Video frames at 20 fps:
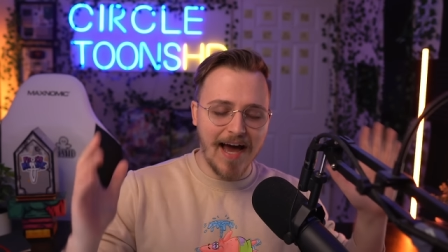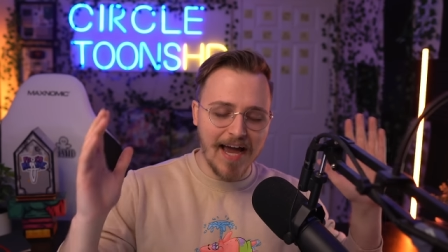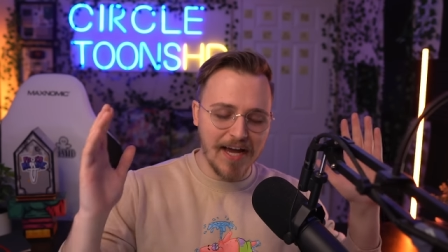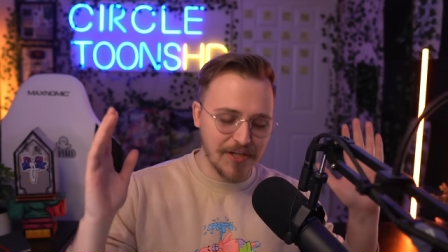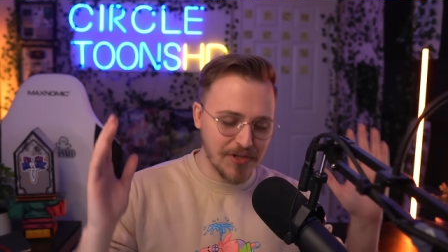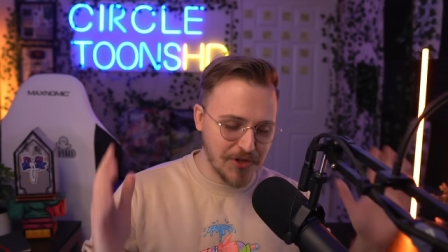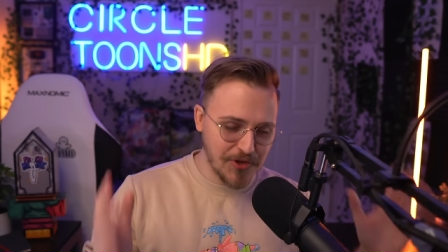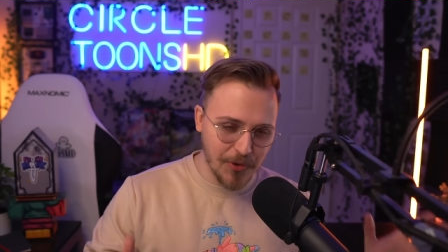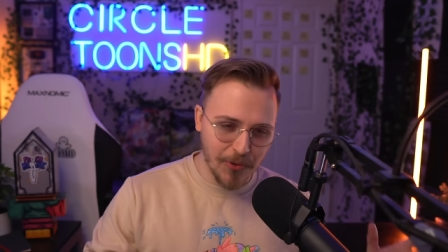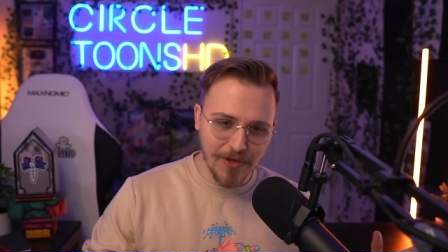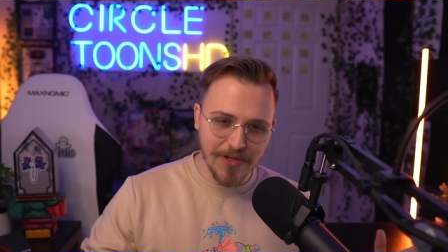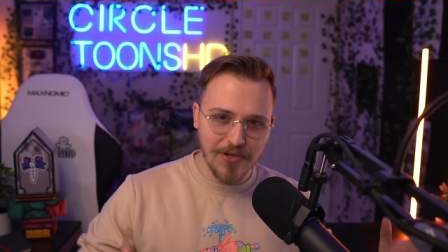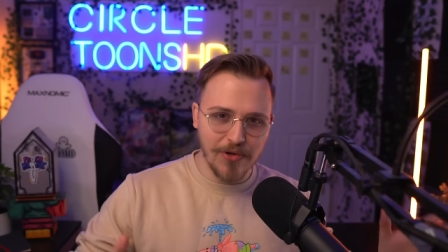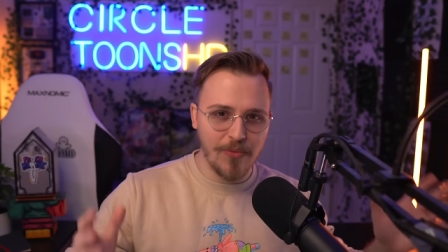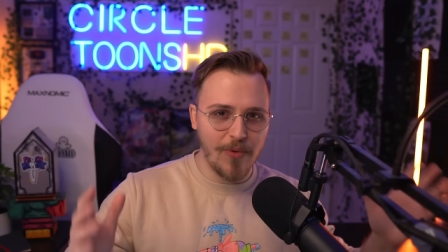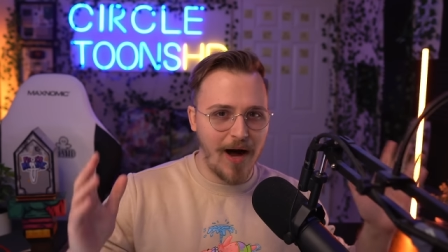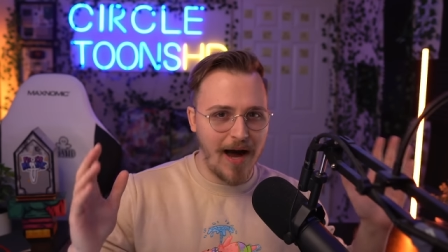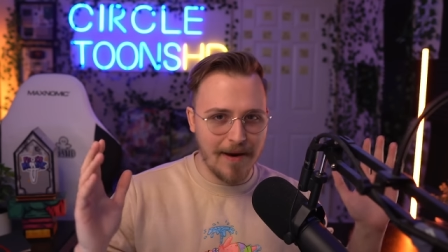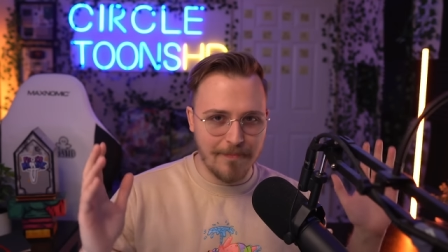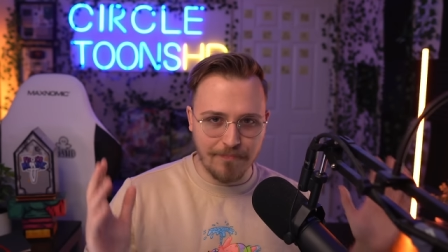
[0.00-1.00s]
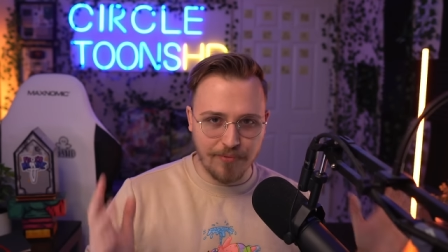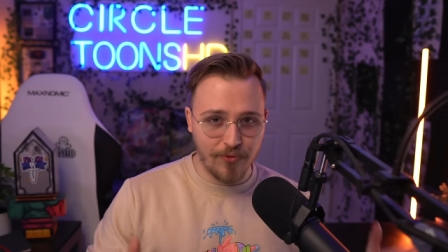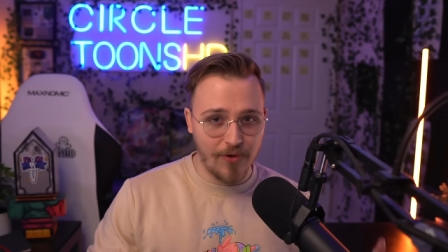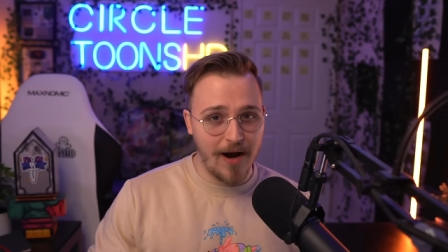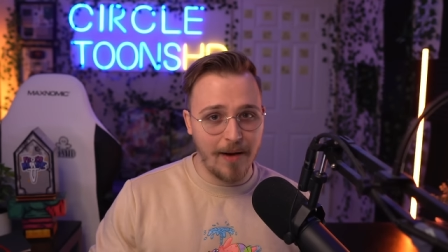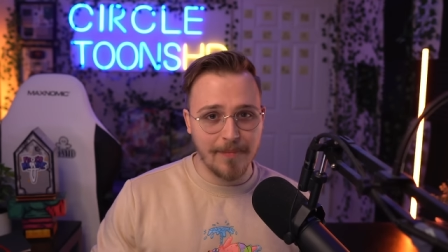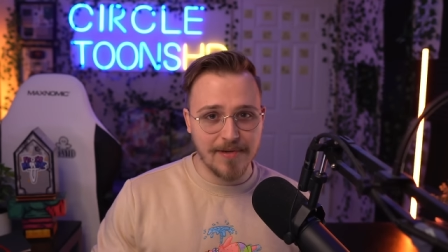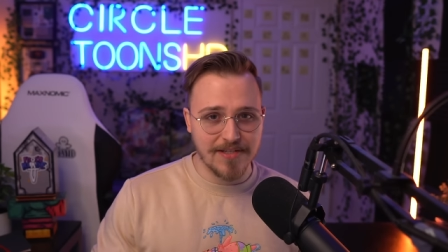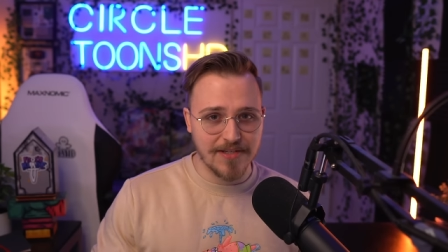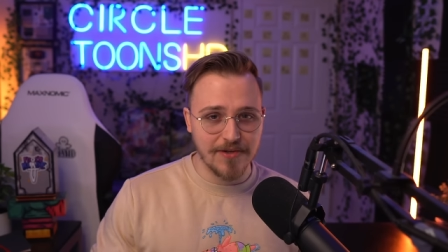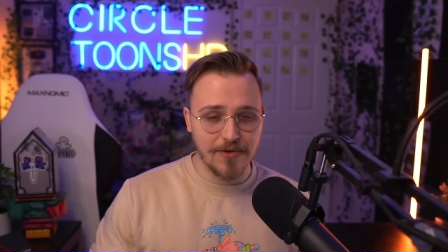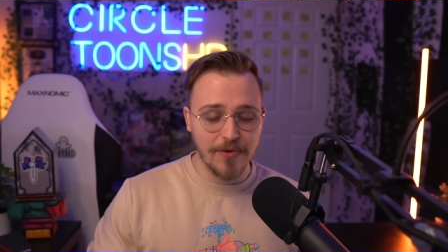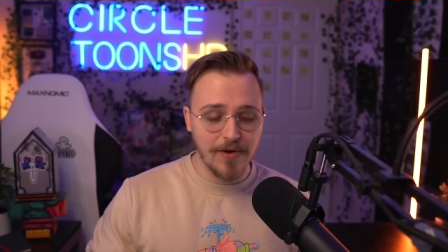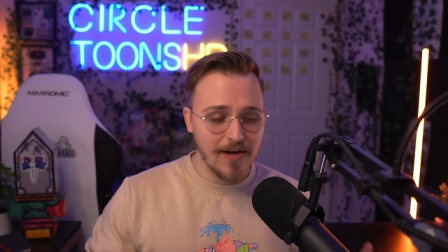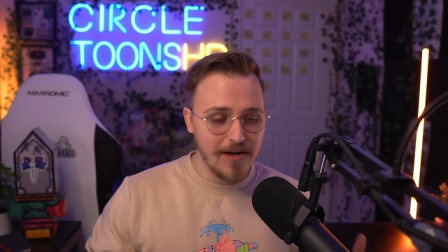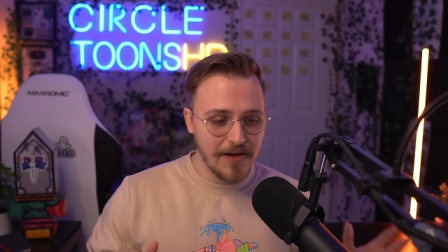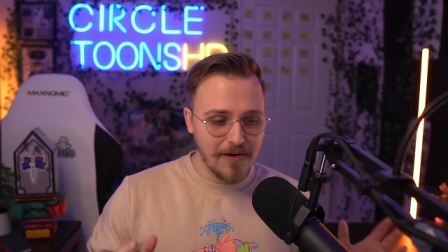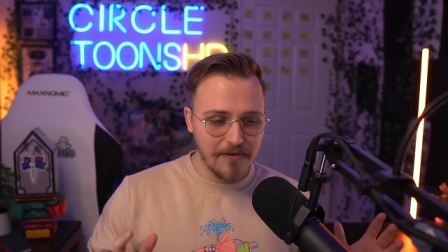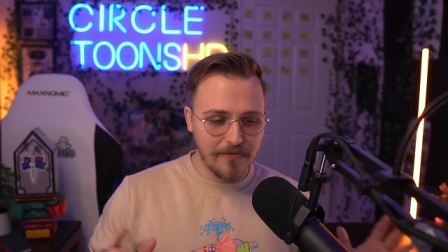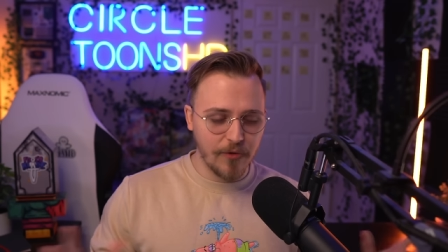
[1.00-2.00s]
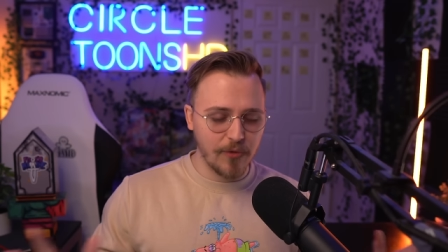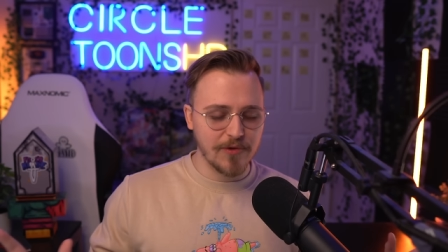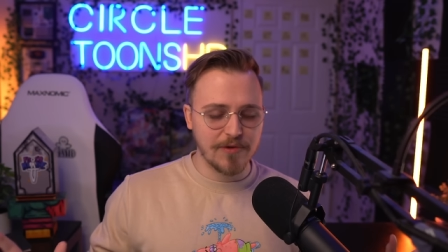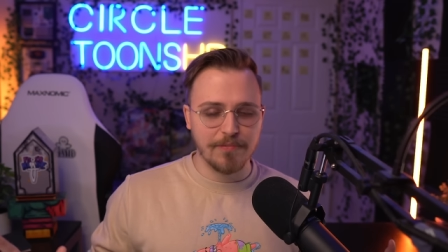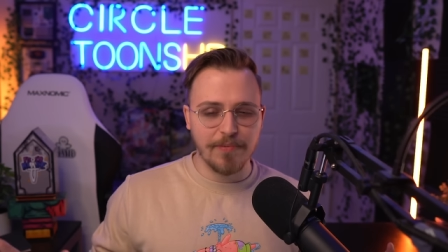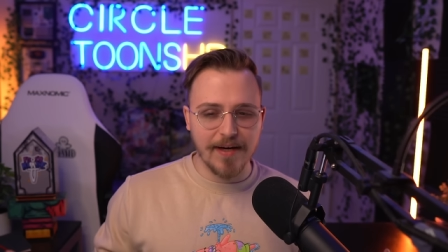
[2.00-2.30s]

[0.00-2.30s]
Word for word: I assure you, I promise you, Fool's